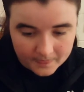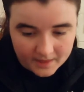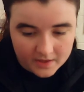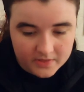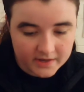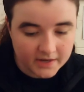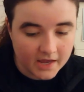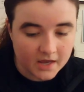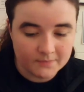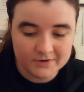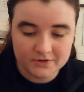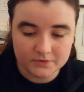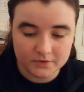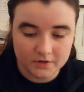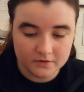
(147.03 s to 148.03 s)
They came in
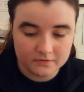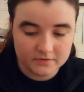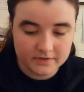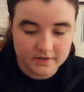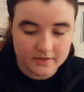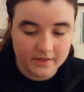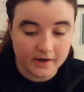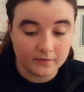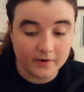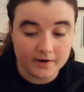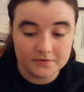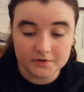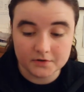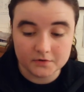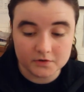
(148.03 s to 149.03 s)
droves. They
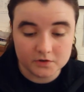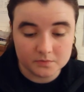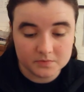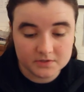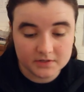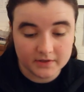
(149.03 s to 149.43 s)
arrived in groups,